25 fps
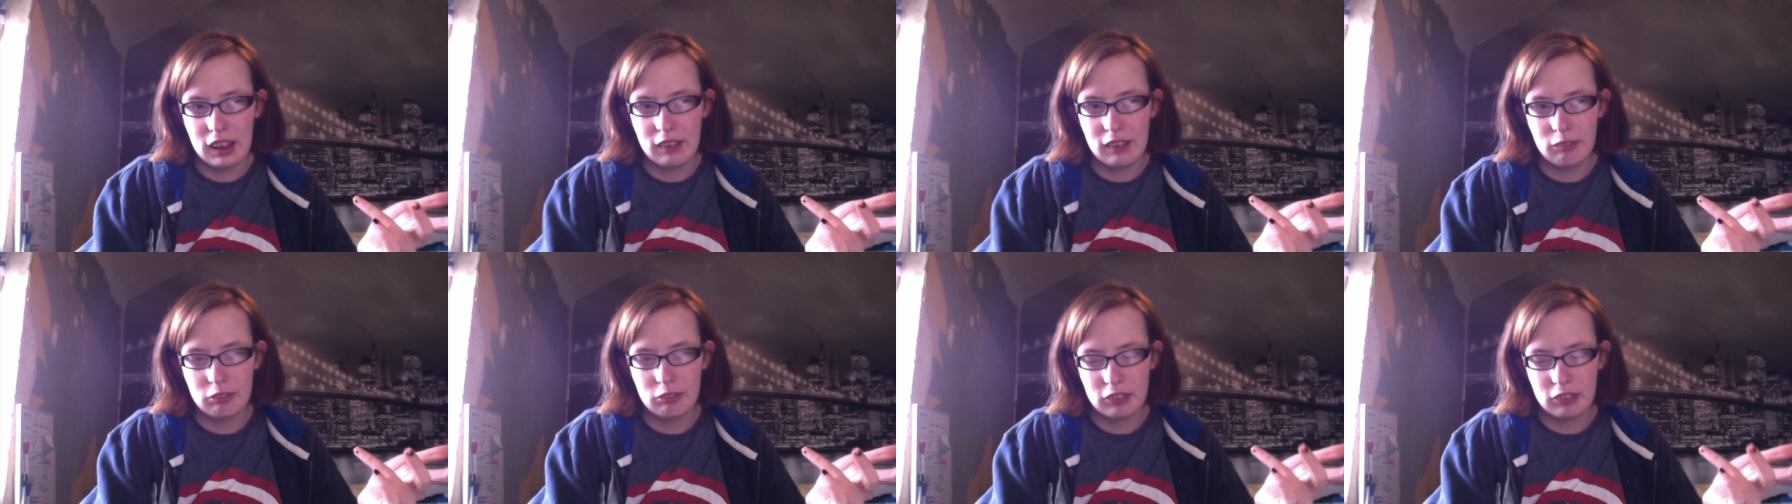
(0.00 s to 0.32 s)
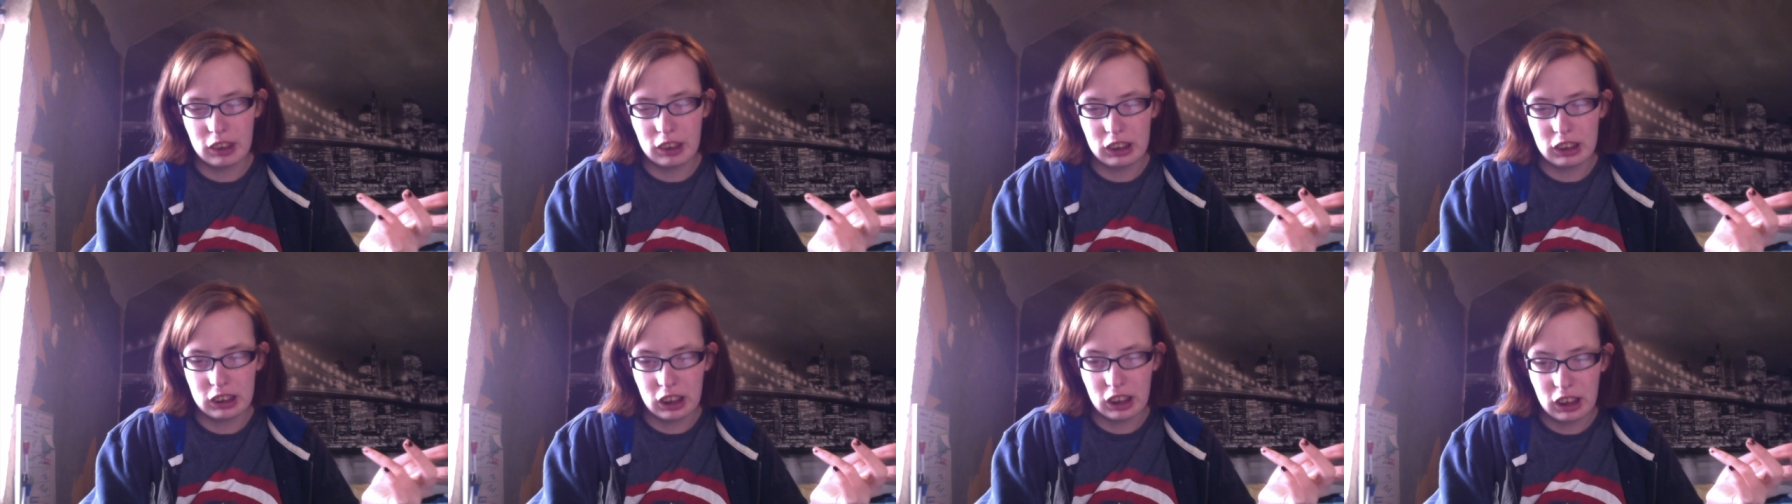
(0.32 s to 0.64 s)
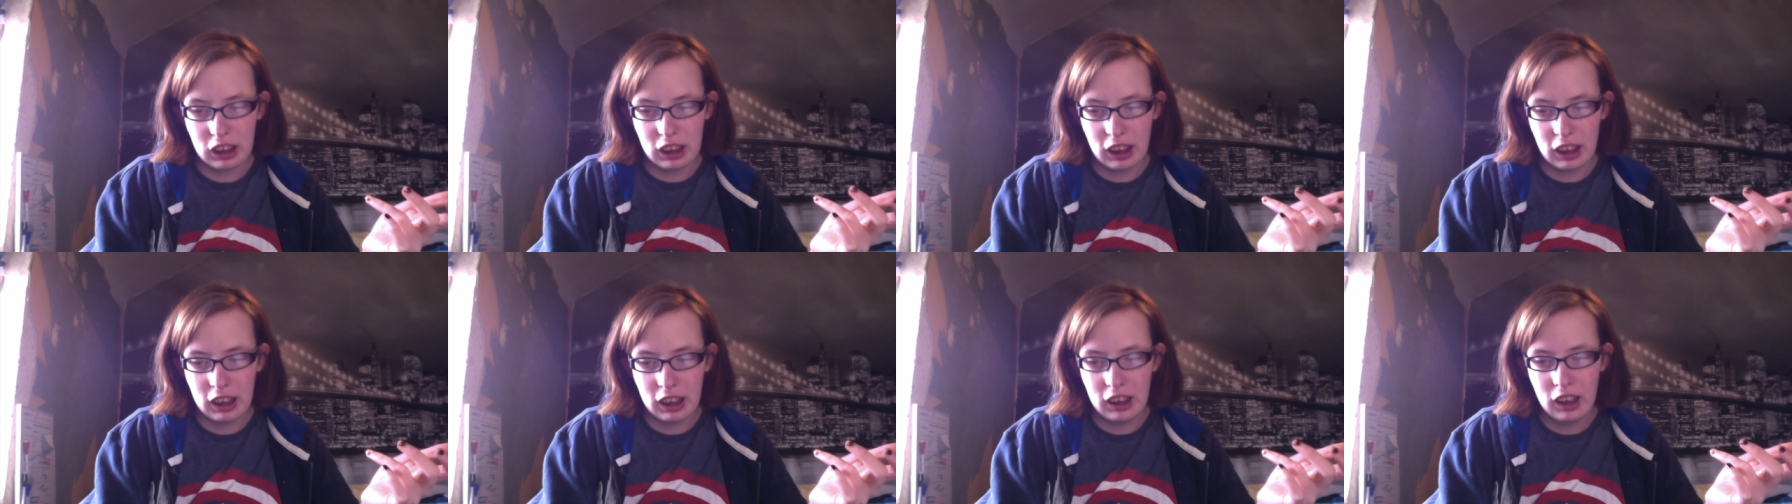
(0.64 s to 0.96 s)

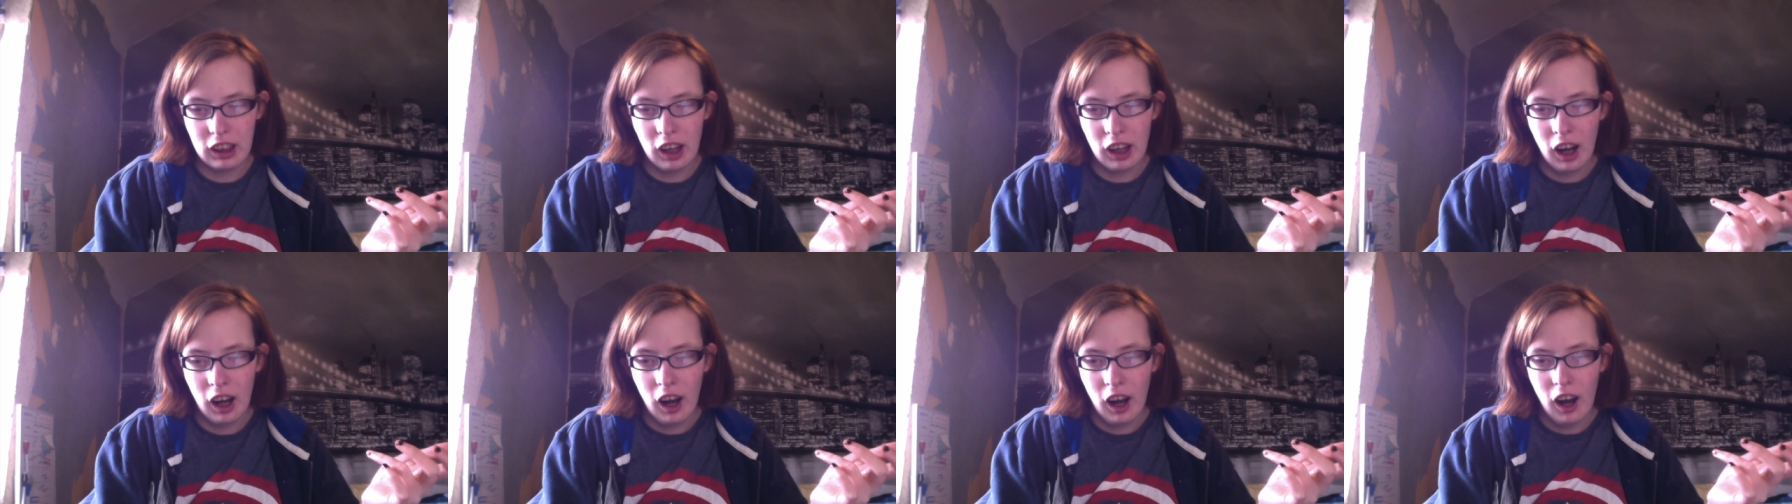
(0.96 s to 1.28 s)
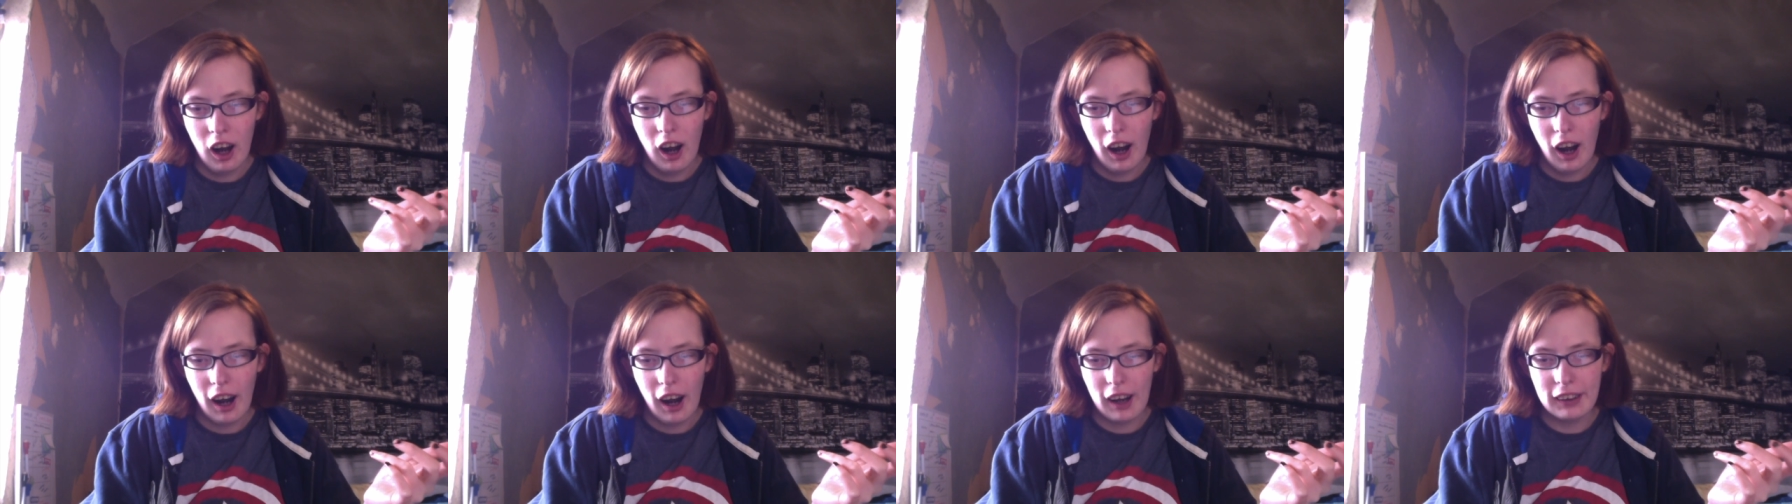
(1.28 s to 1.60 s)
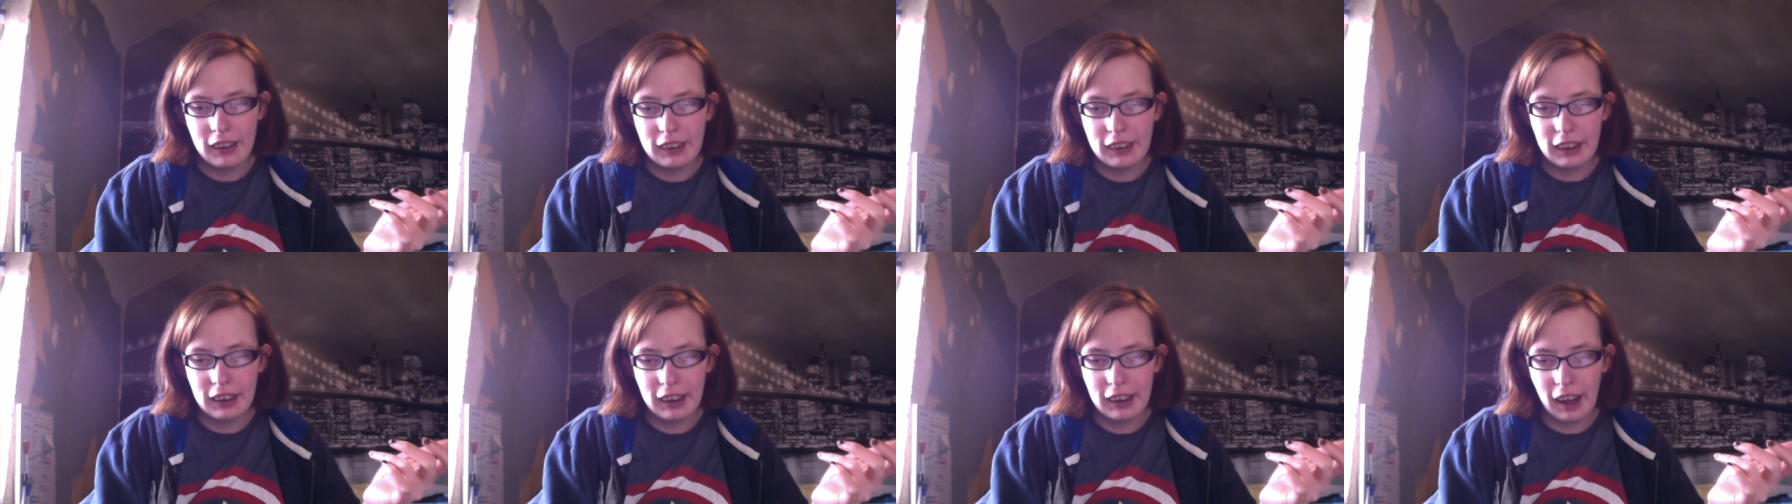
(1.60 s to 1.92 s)
Recently, I
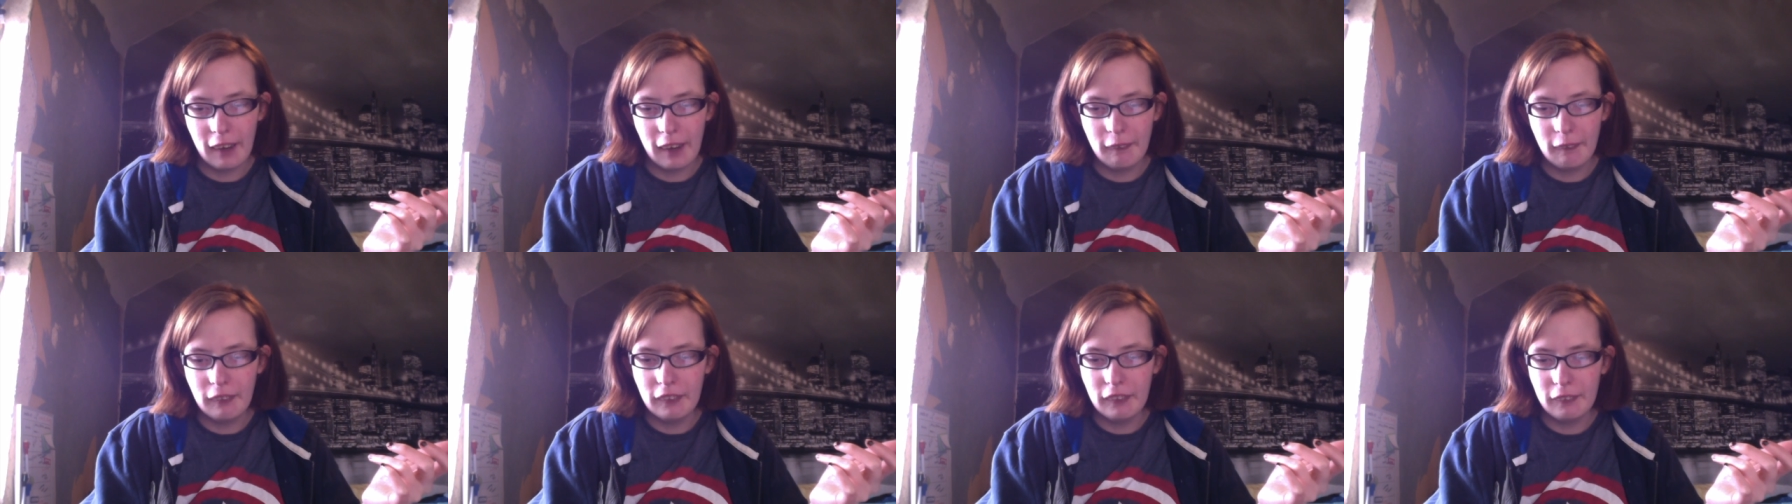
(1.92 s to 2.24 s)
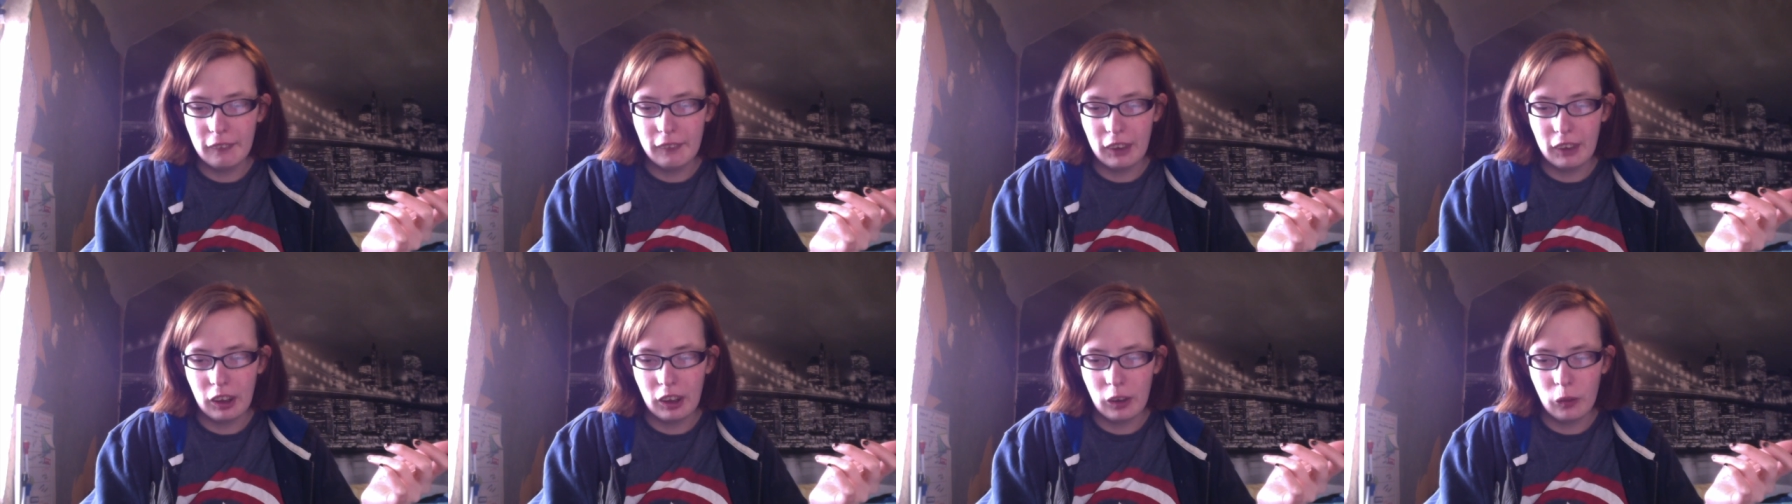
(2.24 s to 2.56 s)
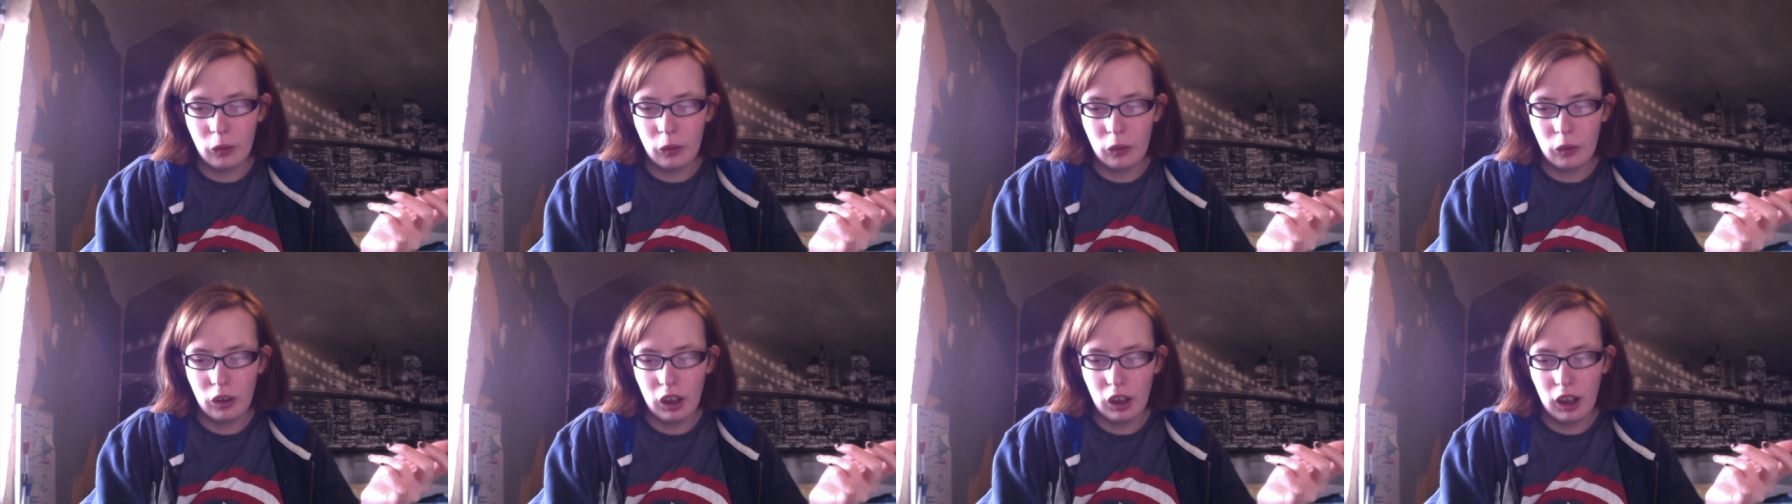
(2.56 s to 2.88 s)
did have a
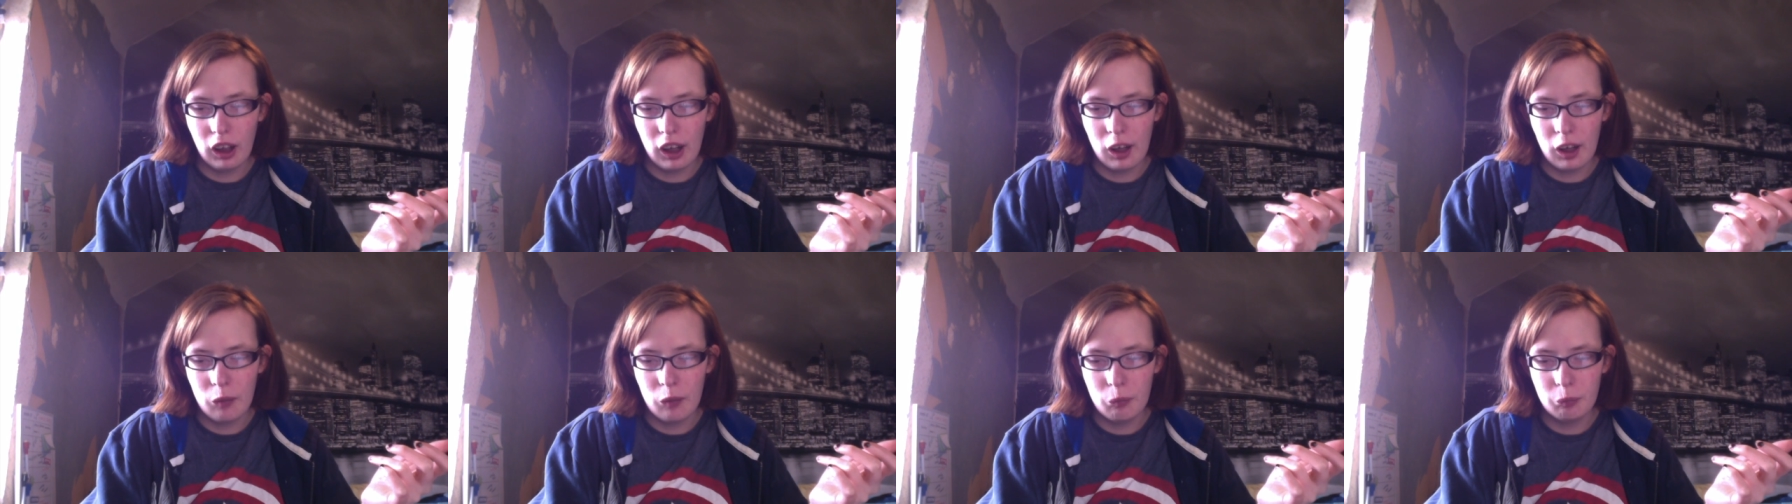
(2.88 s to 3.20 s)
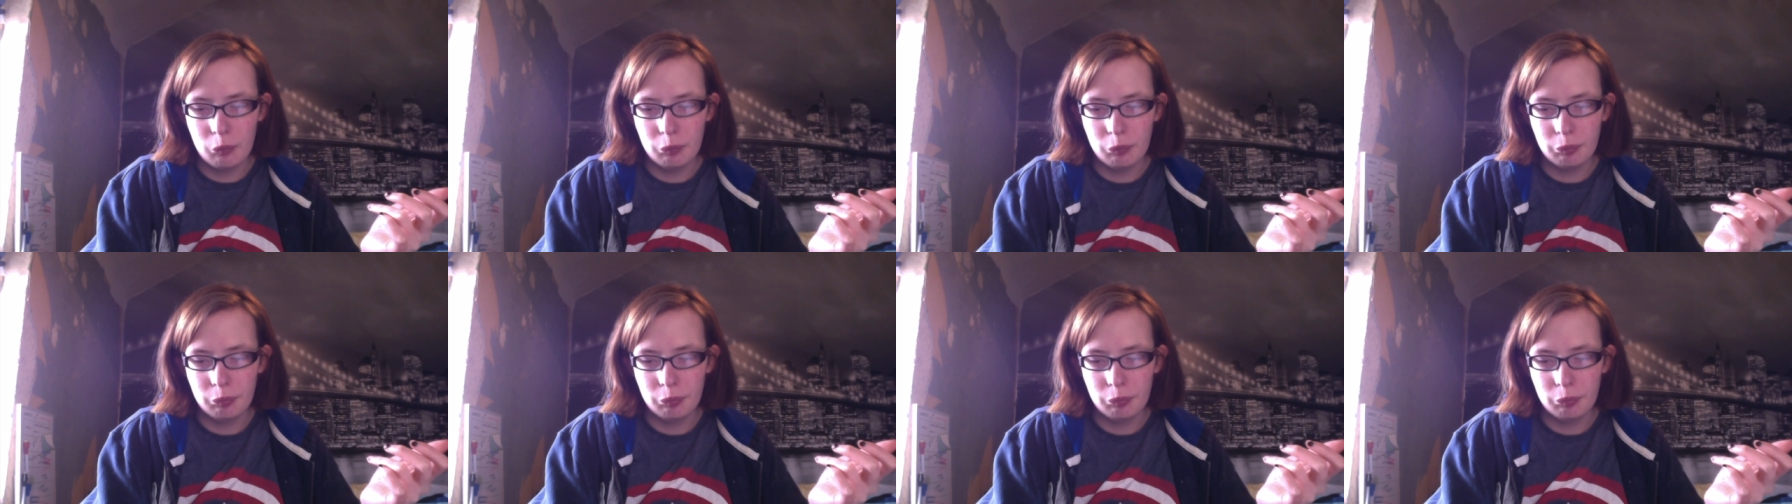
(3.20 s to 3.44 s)
few um,